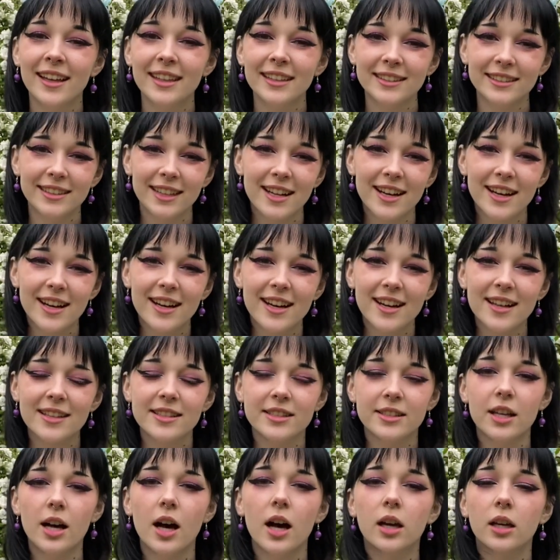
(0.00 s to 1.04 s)

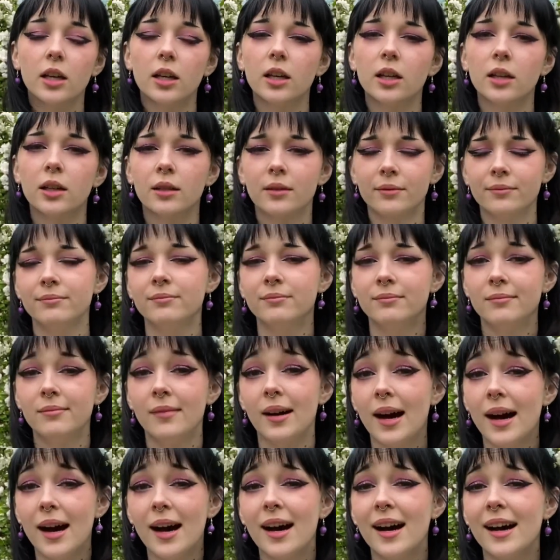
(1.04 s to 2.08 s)
Stars locking
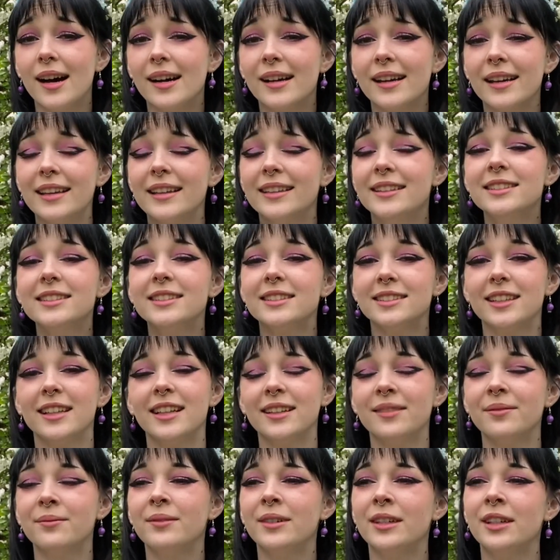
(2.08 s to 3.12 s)
my eyes,
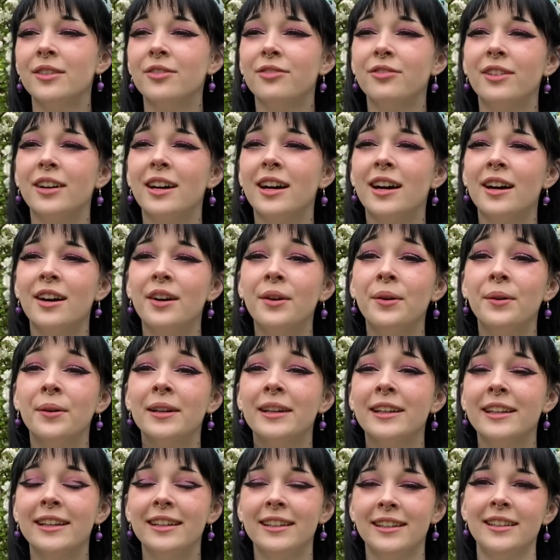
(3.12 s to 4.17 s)
take me far
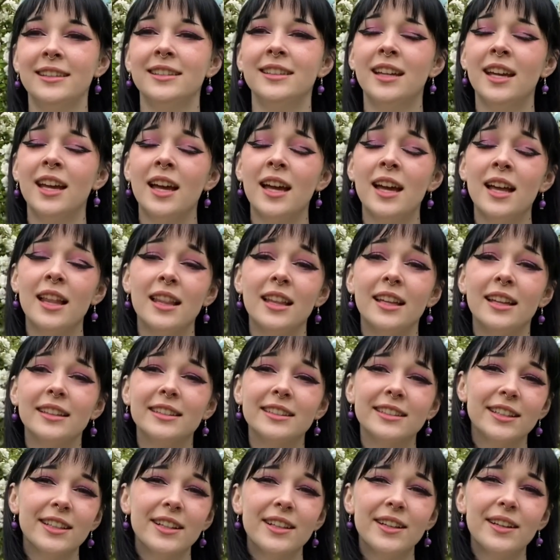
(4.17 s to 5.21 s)
away.
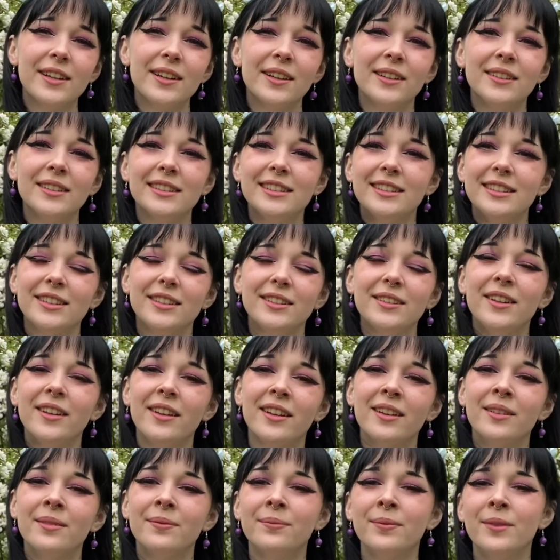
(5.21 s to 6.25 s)
Let's go to
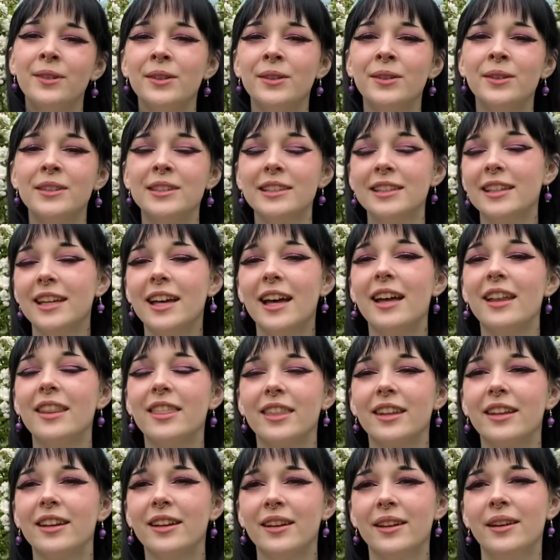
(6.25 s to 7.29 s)
the moon
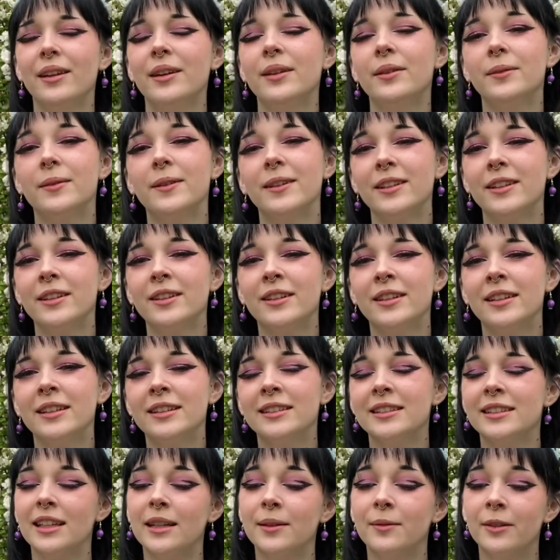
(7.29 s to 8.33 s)
together, we're
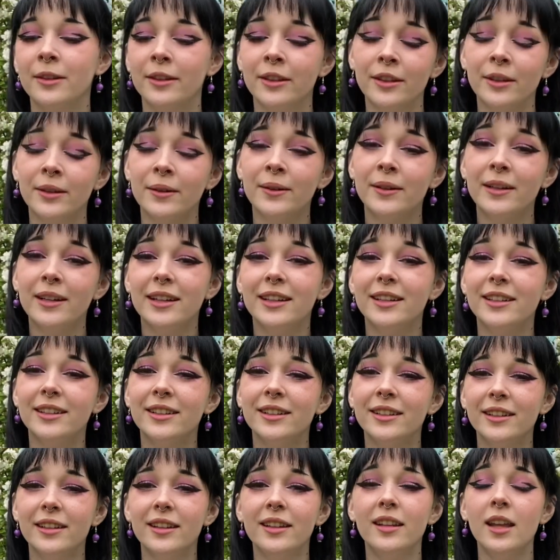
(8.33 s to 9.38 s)
on top of the
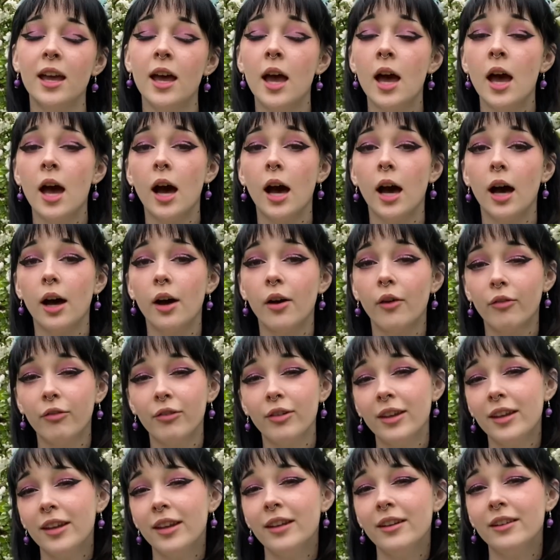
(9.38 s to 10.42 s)
world. I
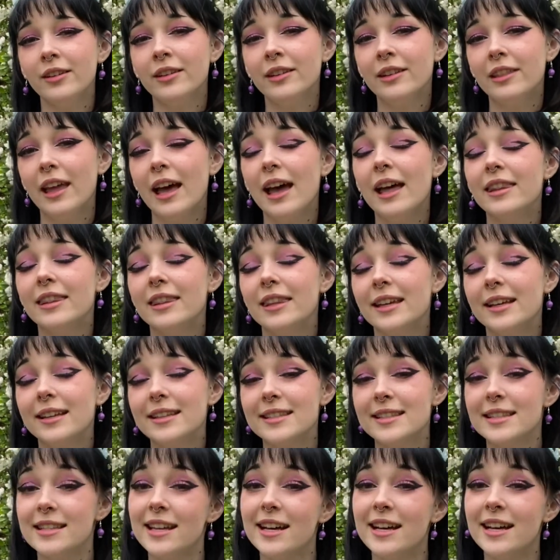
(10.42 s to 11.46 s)
feel that the
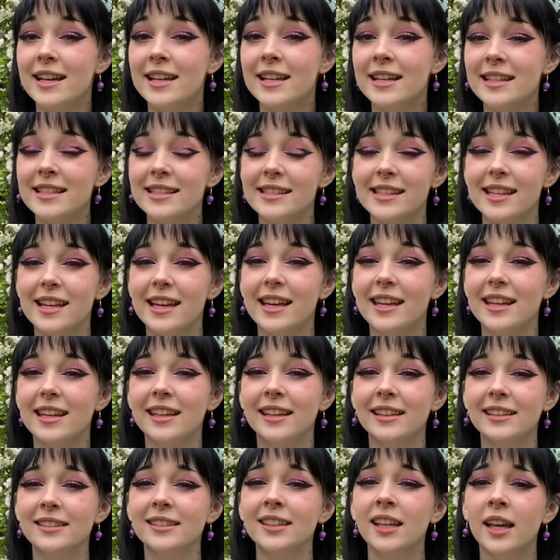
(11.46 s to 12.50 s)
sun is
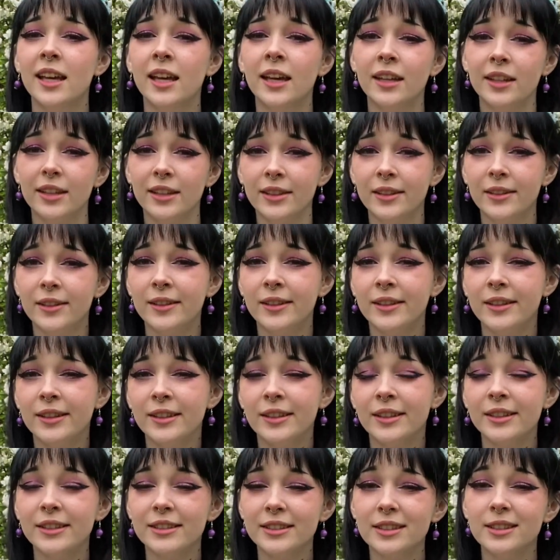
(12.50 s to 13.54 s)
setting, you
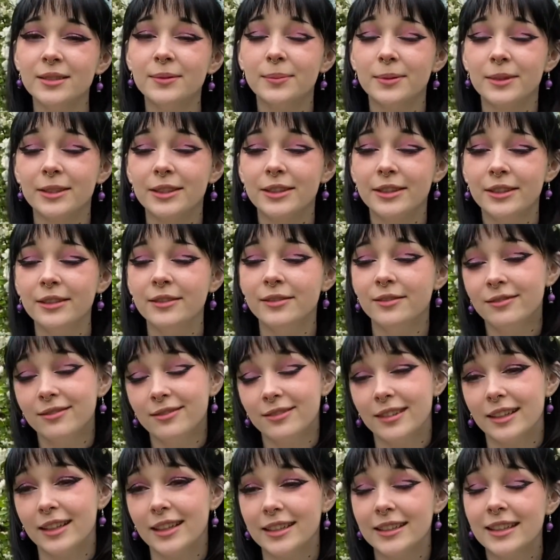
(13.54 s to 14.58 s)
look so
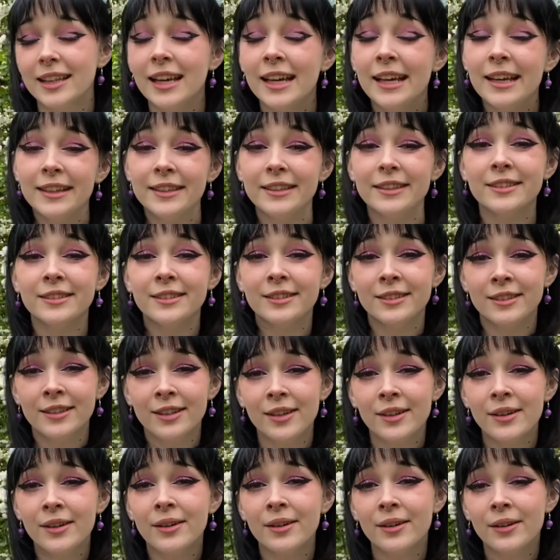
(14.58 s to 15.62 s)
perfect. You
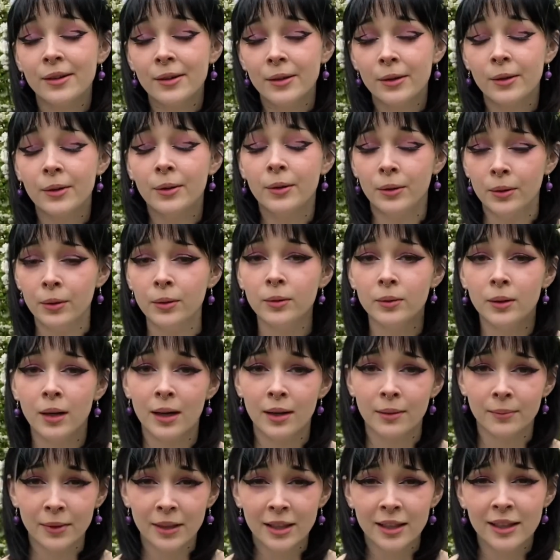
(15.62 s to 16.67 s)
know
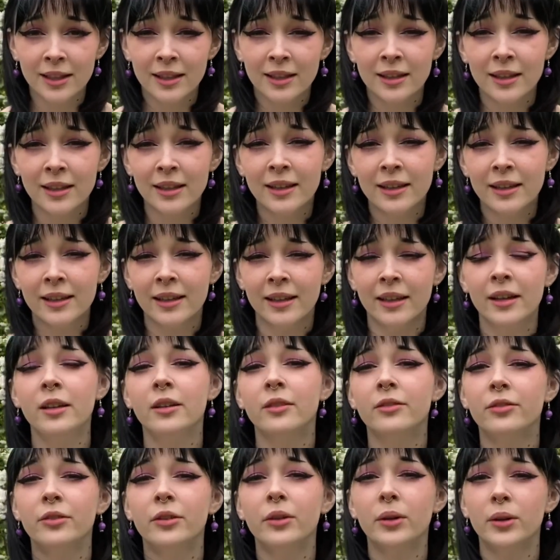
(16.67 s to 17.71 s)
I'm
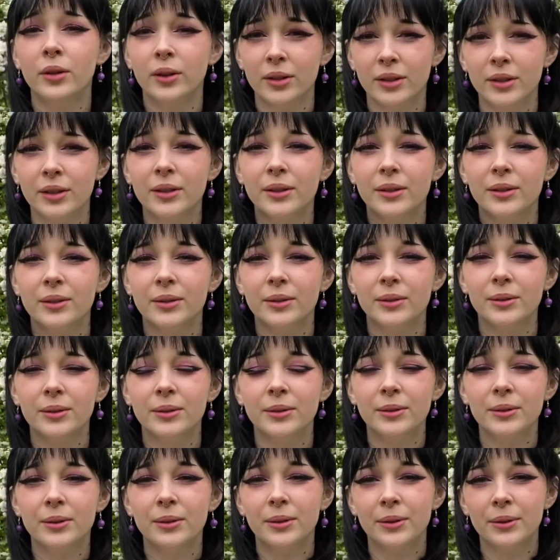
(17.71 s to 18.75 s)
here for you.